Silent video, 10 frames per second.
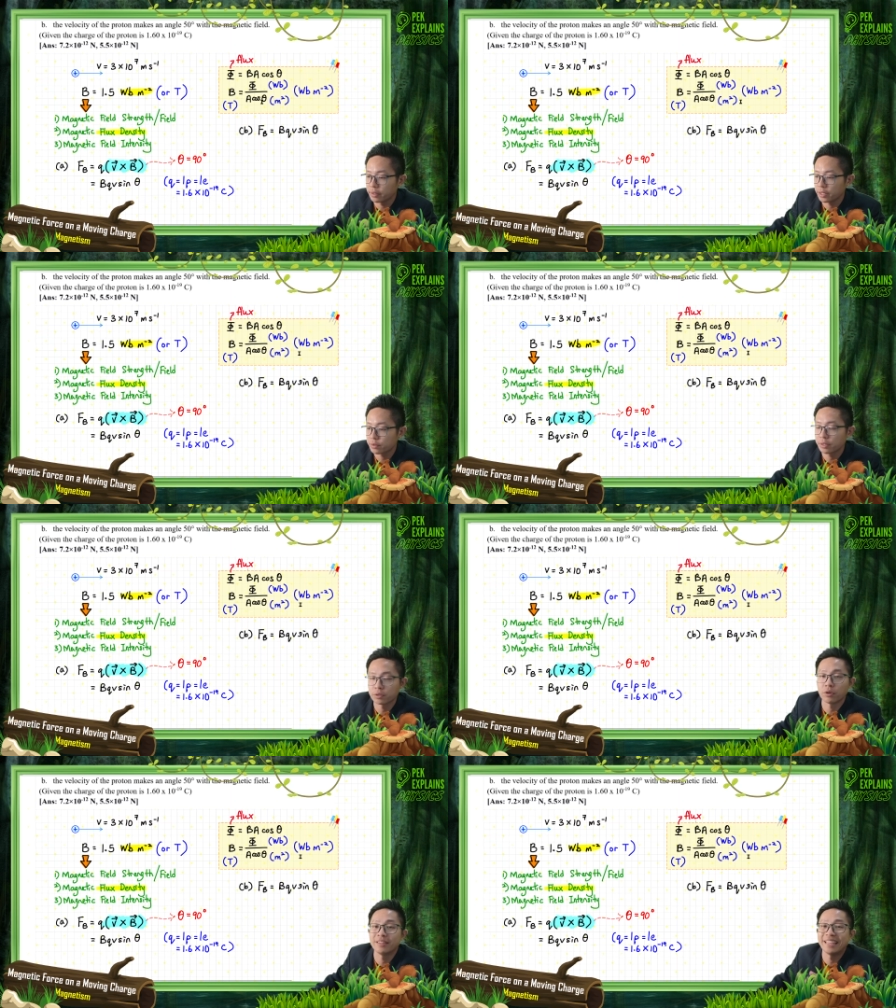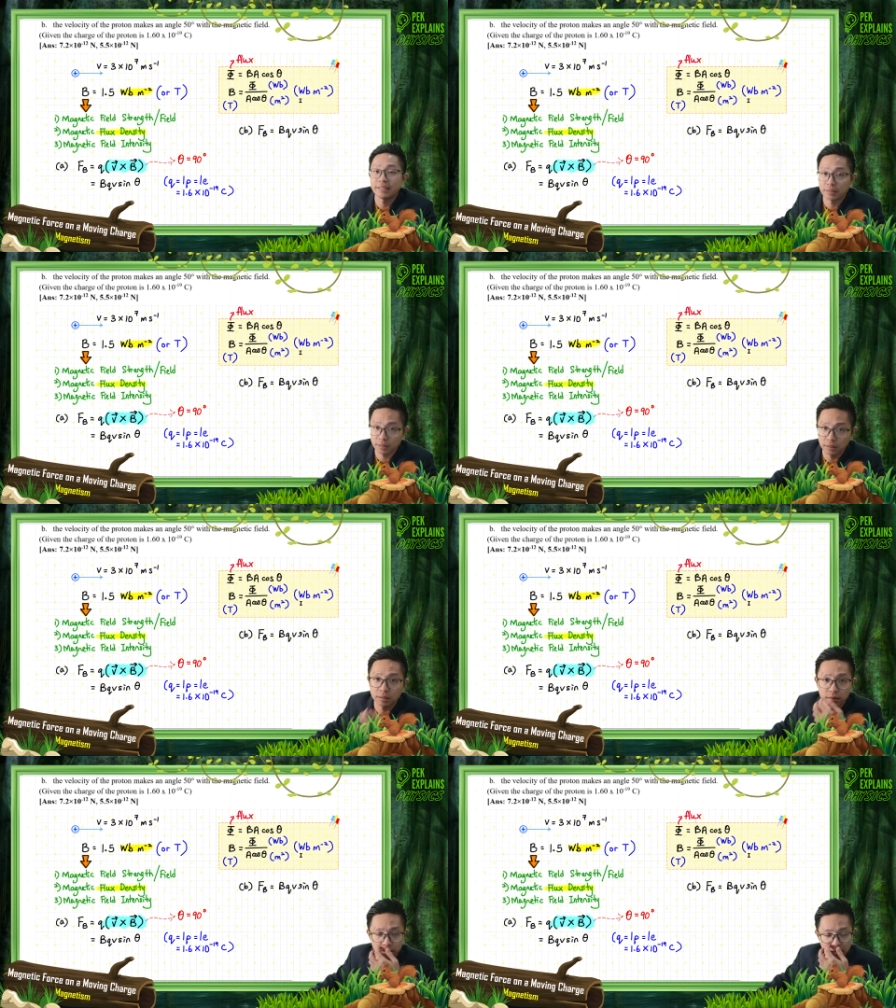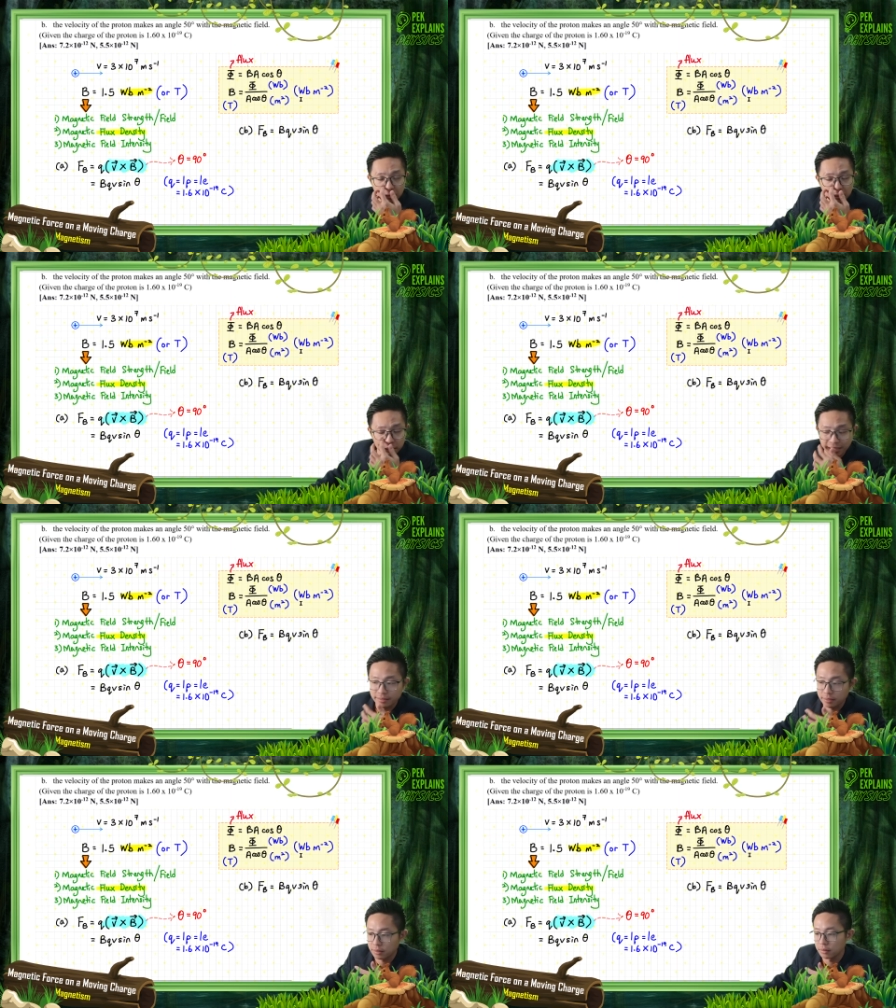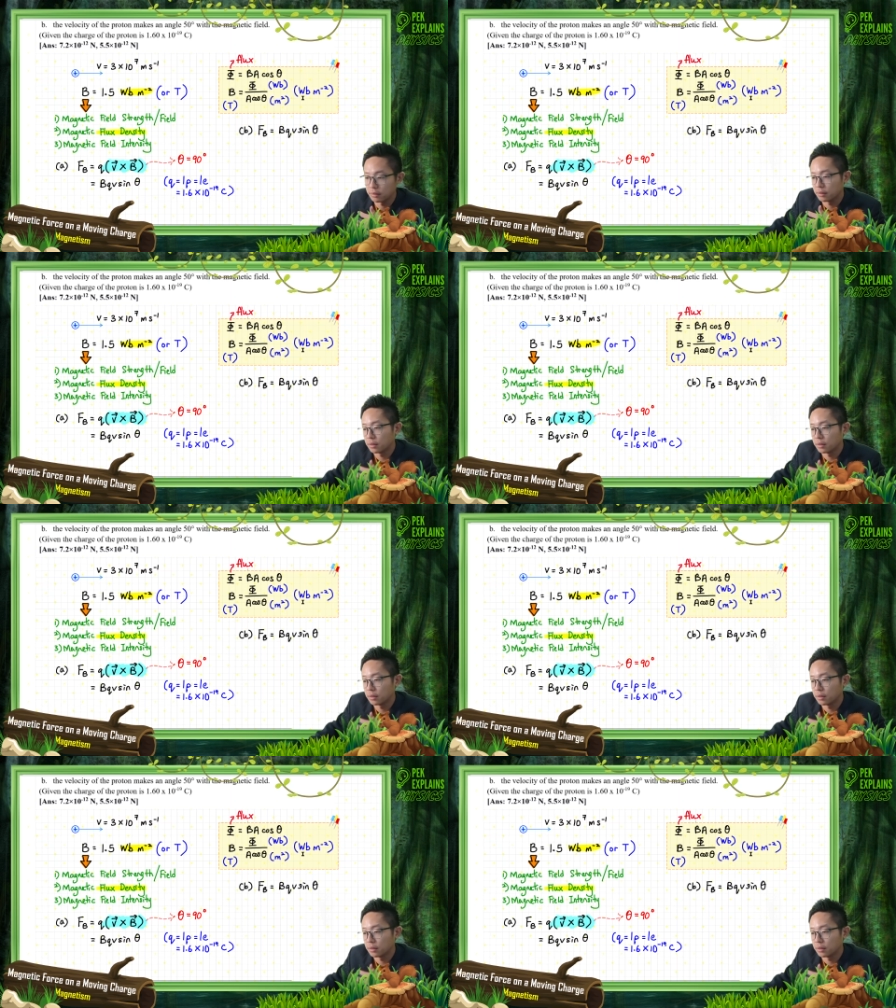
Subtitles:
That's why it's called density, yeah? Density.